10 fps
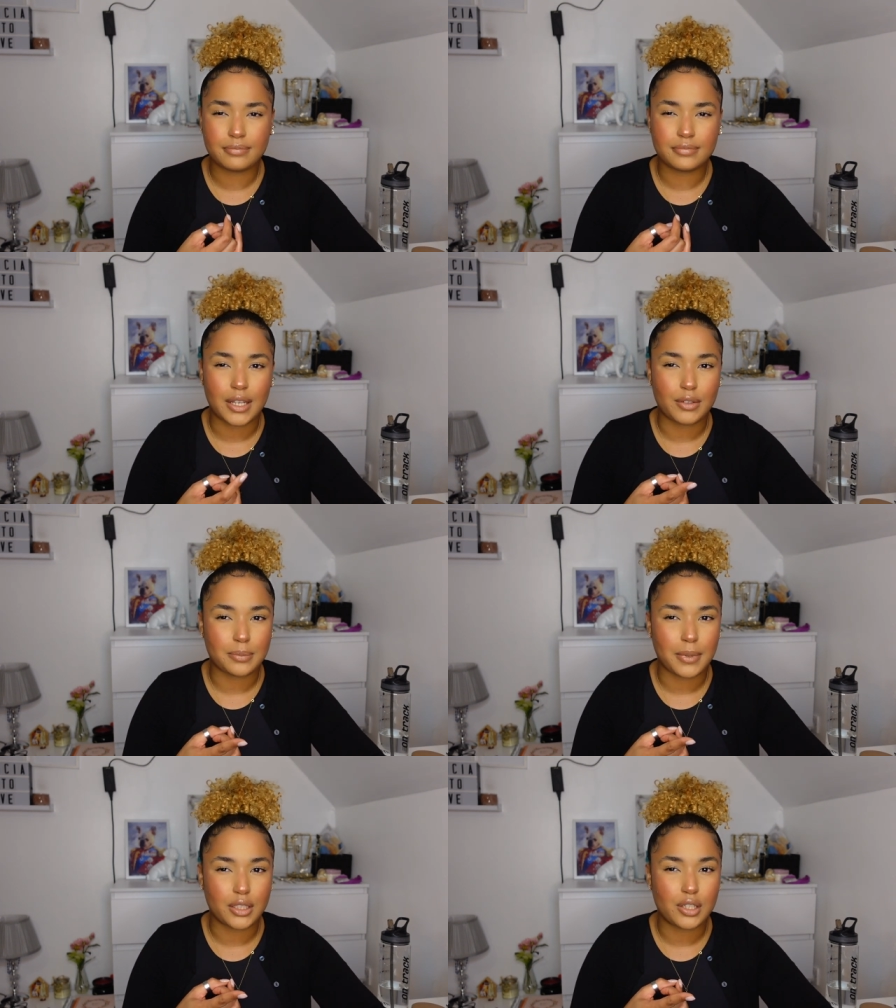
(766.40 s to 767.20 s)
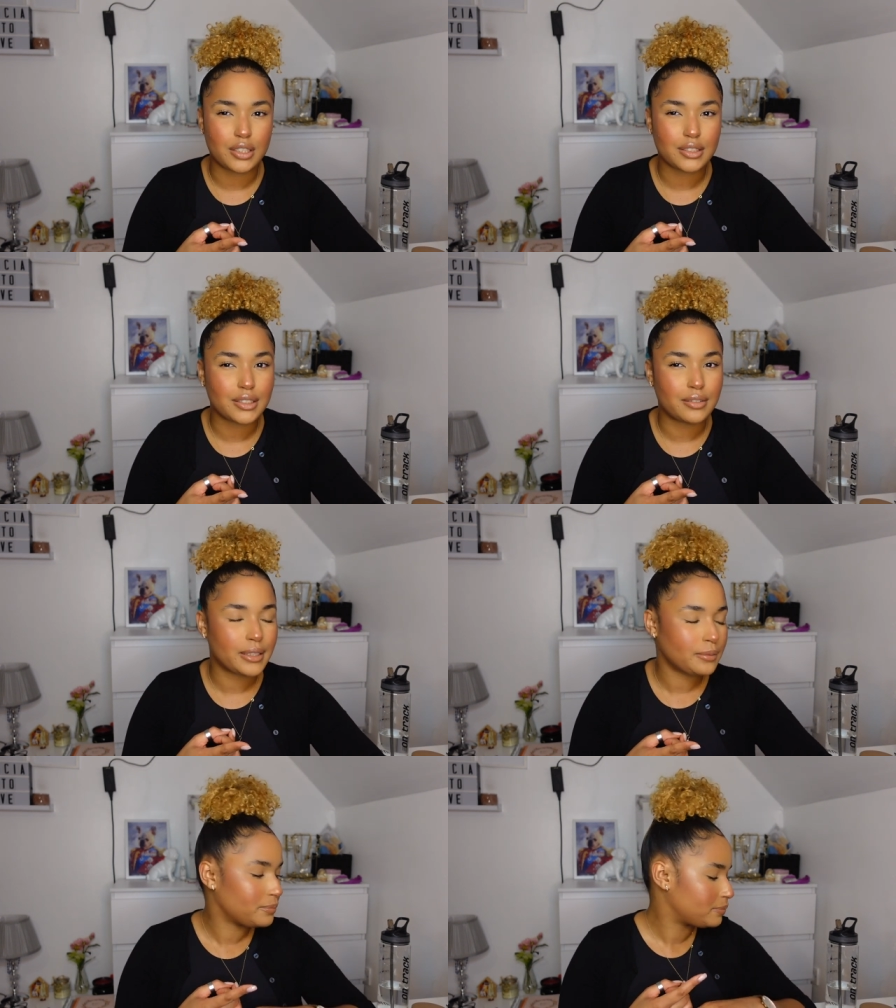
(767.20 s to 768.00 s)
that was my dog,
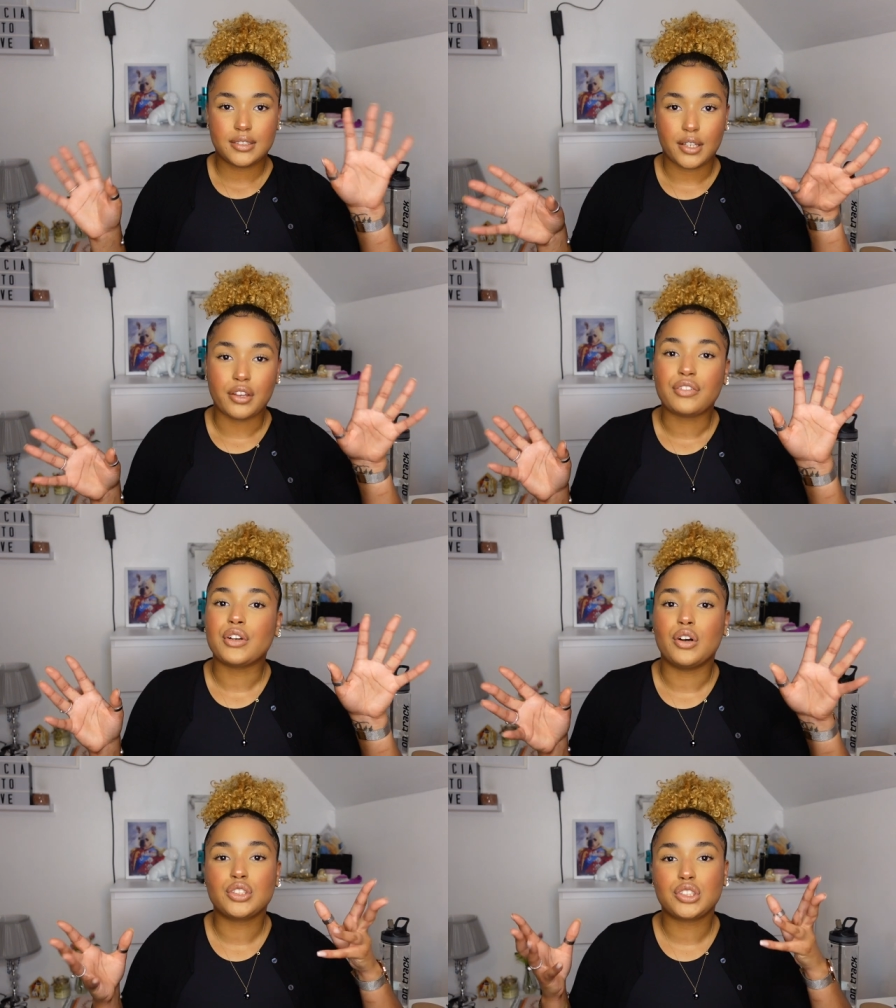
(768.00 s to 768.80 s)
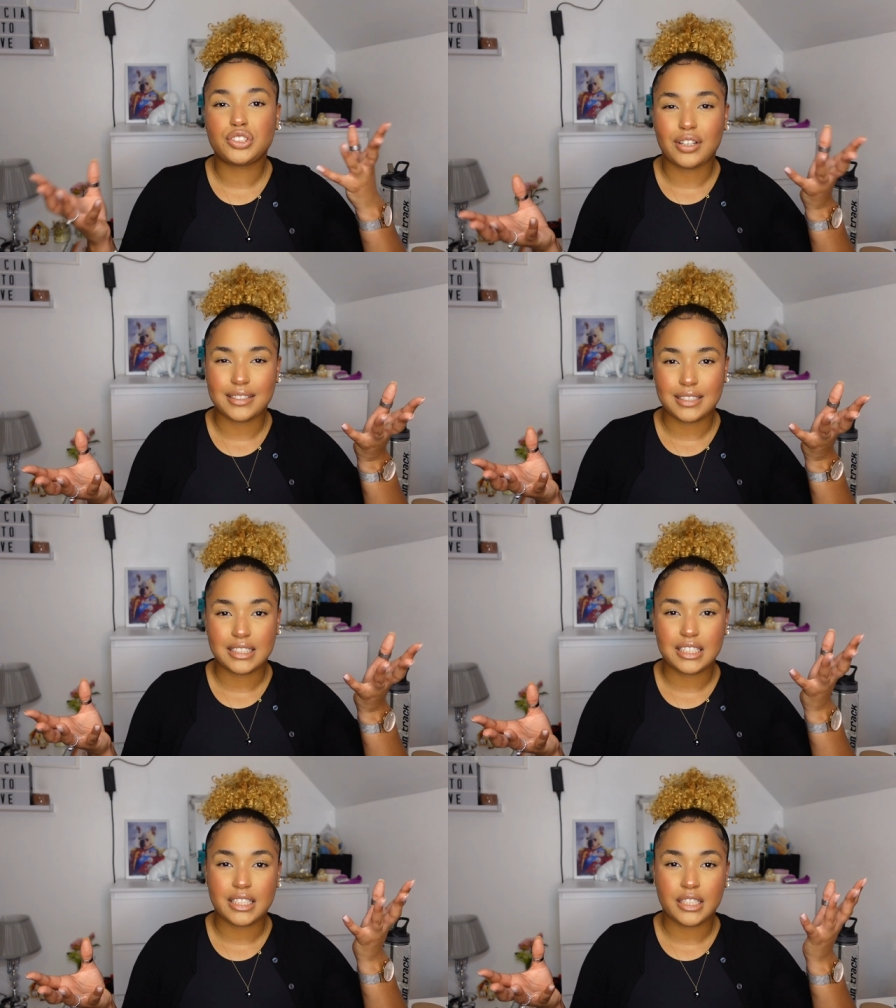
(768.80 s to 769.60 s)
sorry. So if you're also
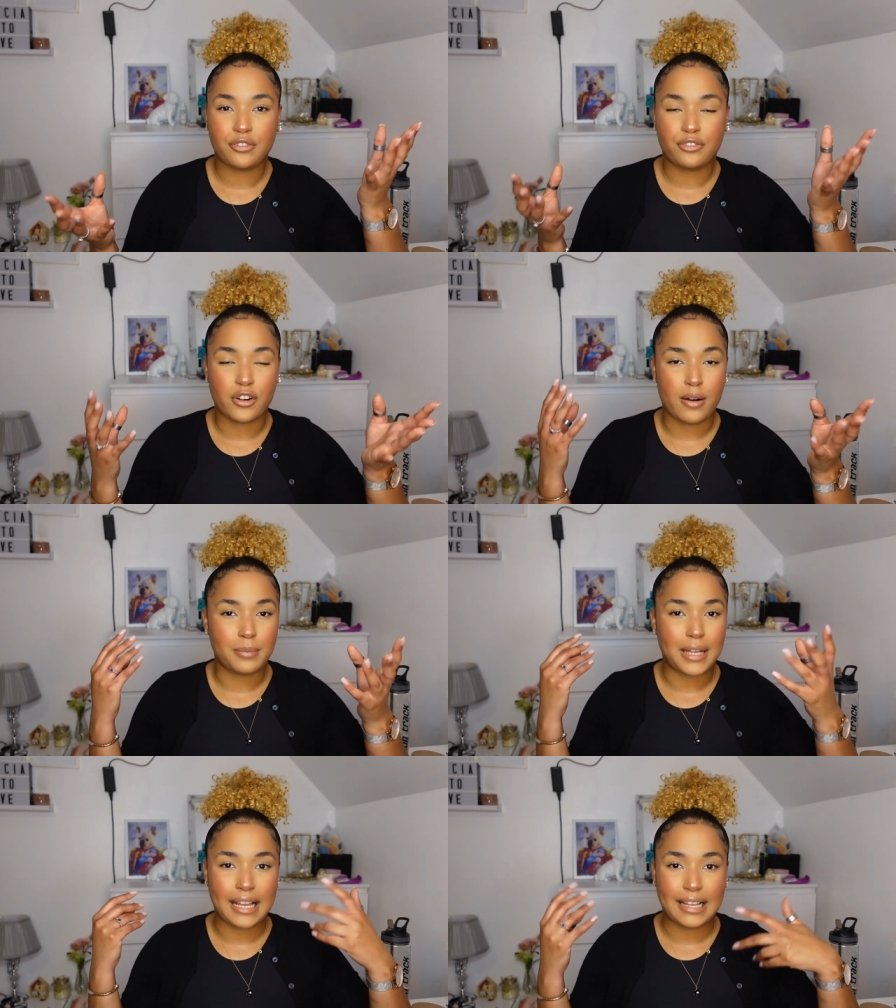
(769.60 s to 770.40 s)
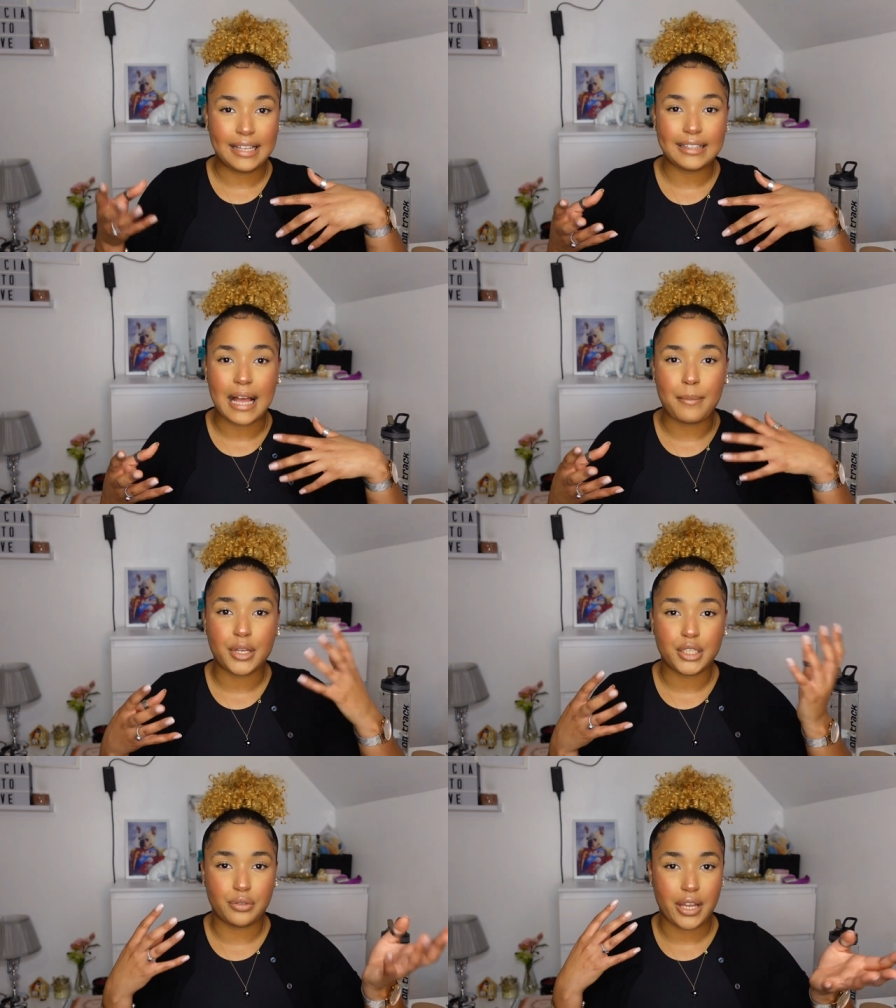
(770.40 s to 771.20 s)
transitioning from like heat
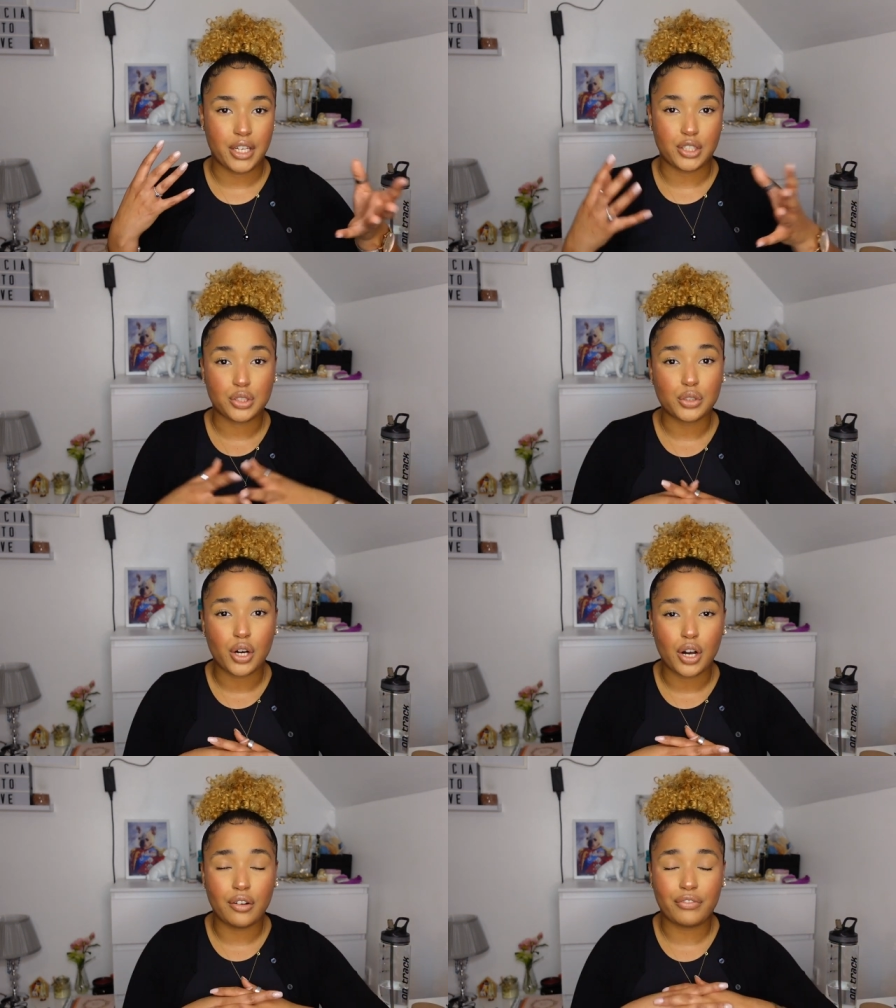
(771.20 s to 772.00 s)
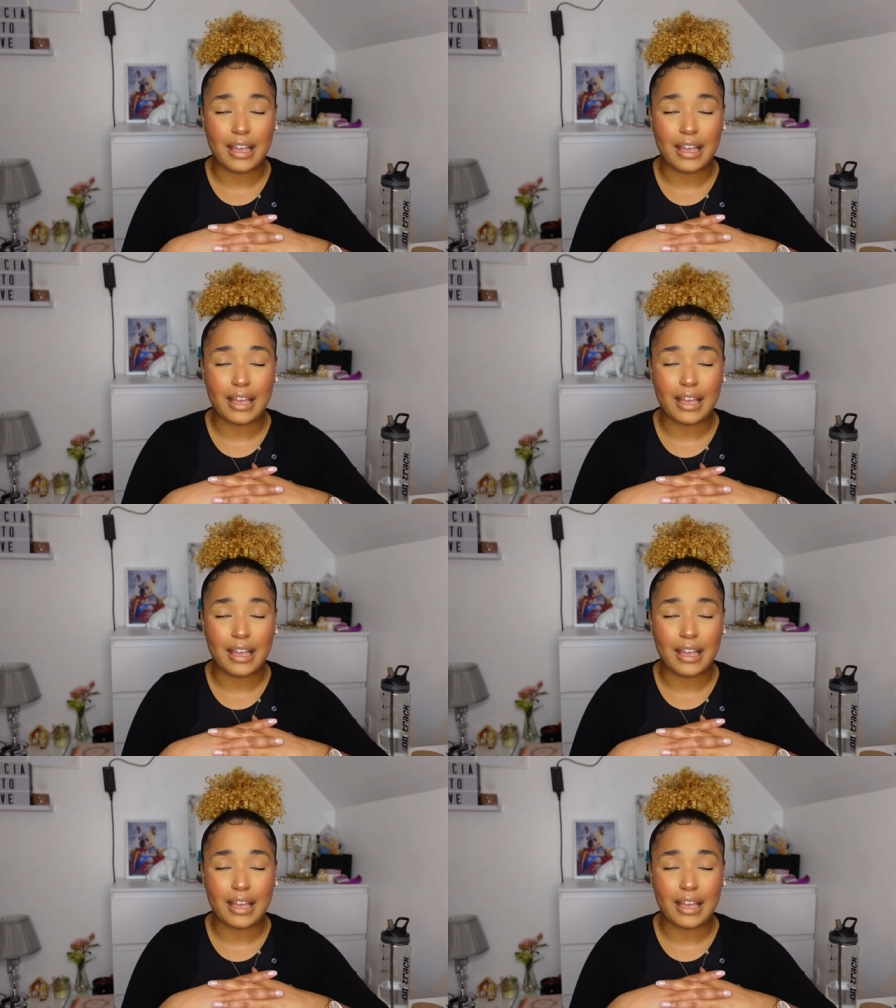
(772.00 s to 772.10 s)
damage or any sort of,